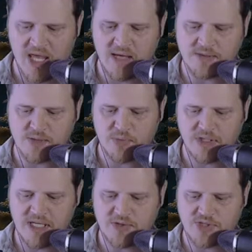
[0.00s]
It was a
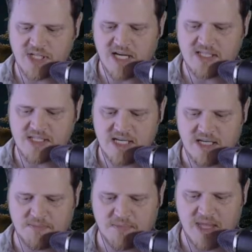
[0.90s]
really interesting
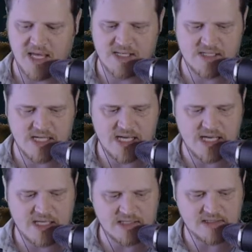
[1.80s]
idea, and
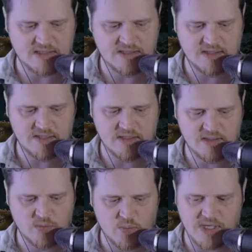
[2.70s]

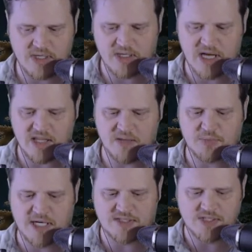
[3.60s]
we got in the
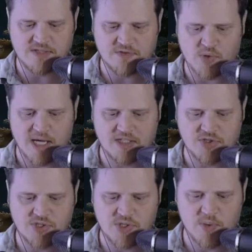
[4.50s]
process of trying
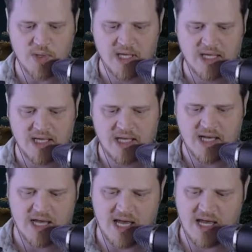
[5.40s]
to
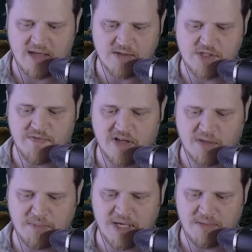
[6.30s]

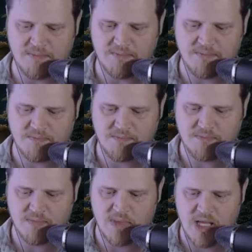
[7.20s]
develop it.
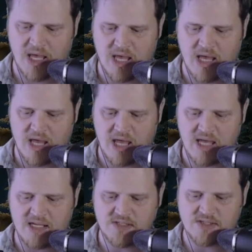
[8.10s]

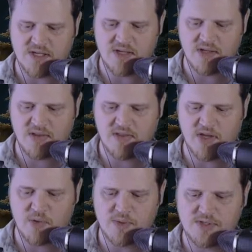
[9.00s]
And
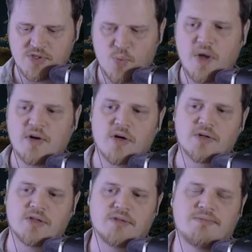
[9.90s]
there was one
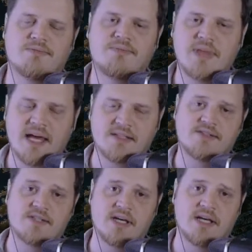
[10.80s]
hurdle
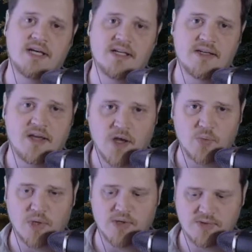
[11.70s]
that
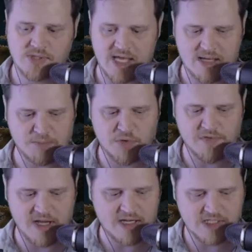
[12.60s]
arose that
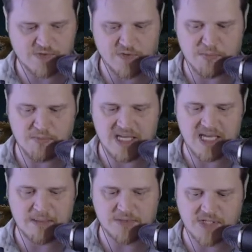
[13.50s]
prevented us from
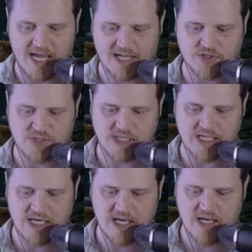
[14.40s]
being able to actually